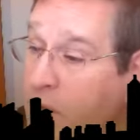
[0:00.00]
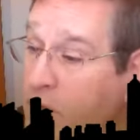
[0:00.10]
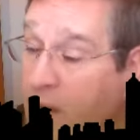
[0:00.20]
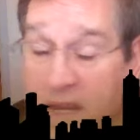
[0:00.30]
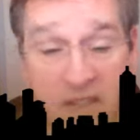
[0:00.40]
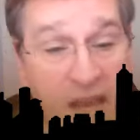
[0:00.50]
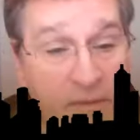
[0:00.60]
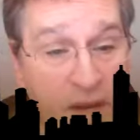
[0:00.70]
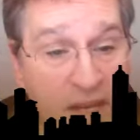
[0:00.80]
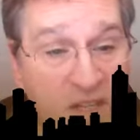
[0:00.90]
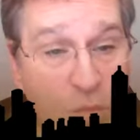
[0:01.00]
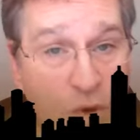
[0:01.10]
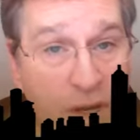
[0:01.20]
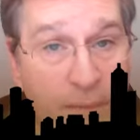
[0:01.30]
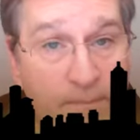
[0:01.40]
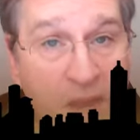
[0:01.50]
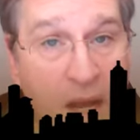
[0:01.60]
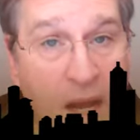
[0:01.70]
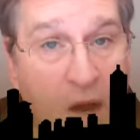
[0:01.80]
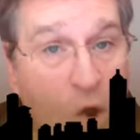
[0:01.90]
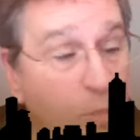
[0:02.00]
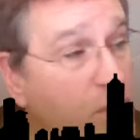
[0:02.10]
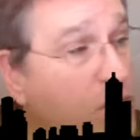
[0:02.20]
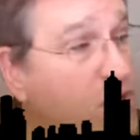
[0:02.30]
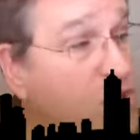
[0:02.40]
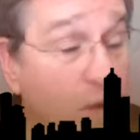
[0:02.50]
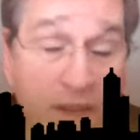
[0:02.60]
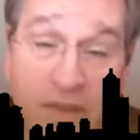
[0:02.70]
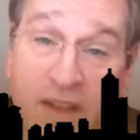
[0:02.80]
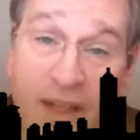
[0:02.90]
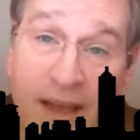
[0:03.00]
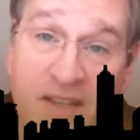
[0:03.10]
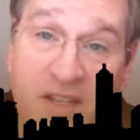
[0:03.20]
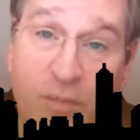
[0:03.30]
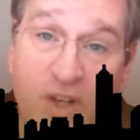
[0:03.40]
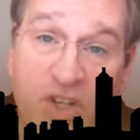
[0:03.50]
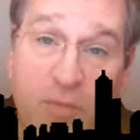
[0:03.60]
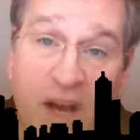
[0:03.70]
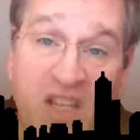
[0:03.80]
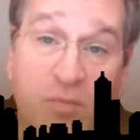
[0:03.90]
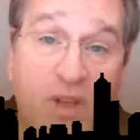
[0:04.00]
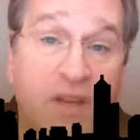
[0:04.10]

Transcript: You guys have a nice morning. I hope you're enjoying the class as much as possible.